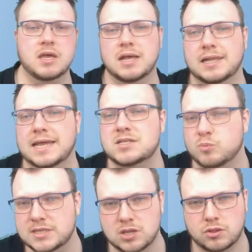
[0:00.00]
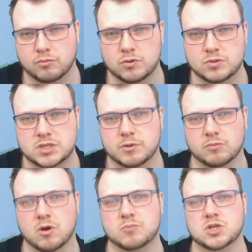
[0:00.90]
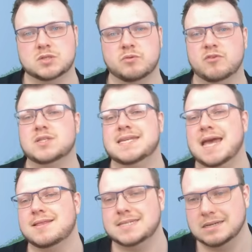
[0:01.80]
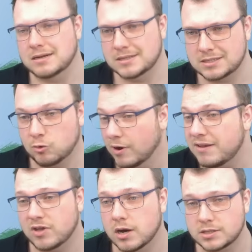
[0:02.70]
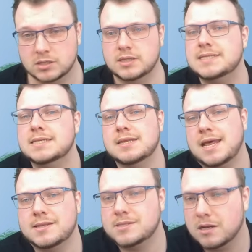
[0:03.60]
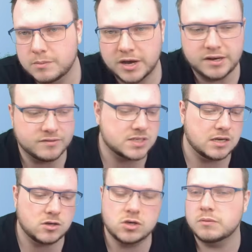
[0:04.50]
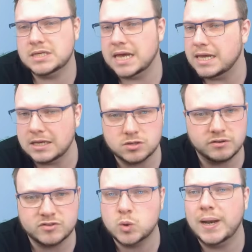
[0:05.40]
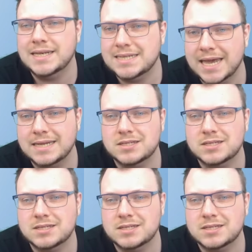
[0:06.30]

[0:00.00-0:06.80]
Let's whiz through some other options. We've got Death Stars. Graveguard. This is a Death Star you might have seen. You're going to be taking sort of 28